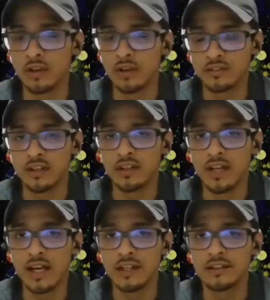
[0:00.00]
set of
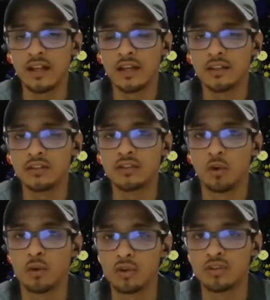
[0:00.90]
guidelines in
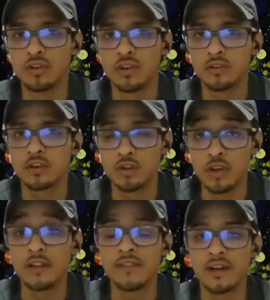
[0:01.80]
order to
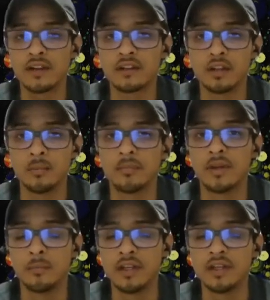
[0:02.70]
create that club
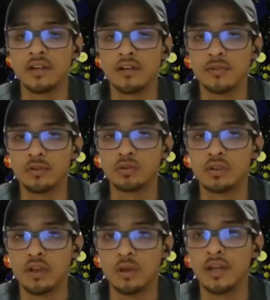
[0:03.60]
and make it an official
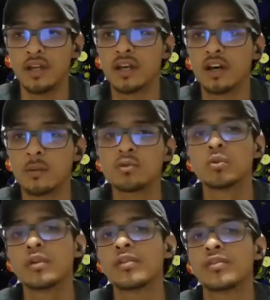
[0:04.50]
club. And it comes
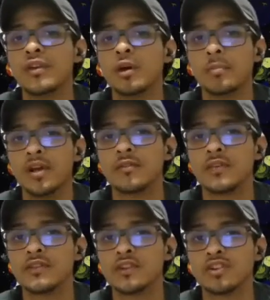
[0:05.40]
with, you know,
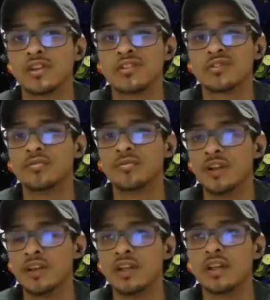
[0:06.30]
benefits such as
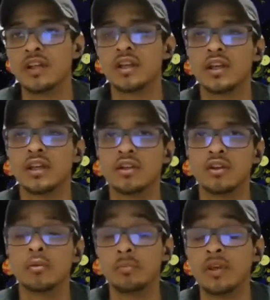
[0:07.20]
funding and, you
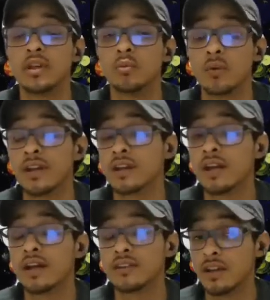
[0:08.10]
know, being
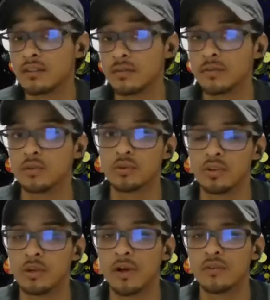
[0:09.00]
recognized as an official
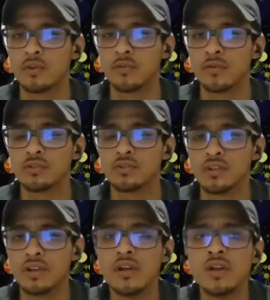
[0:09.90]
club by the
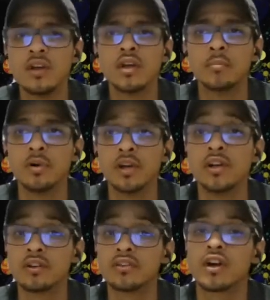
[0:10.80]
university. But it
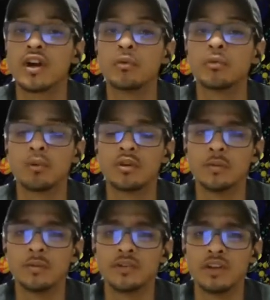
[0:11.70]
does come with more
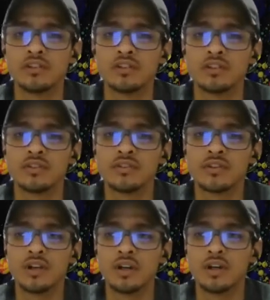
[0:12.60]
limitations.
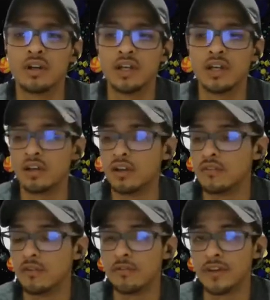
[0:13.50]
And
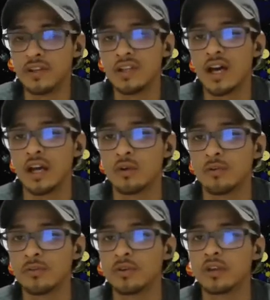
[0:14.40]
the funding, I don't
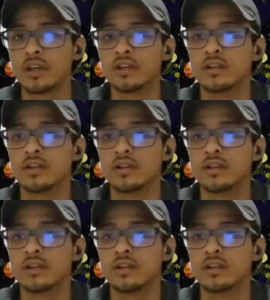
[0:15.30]
feel like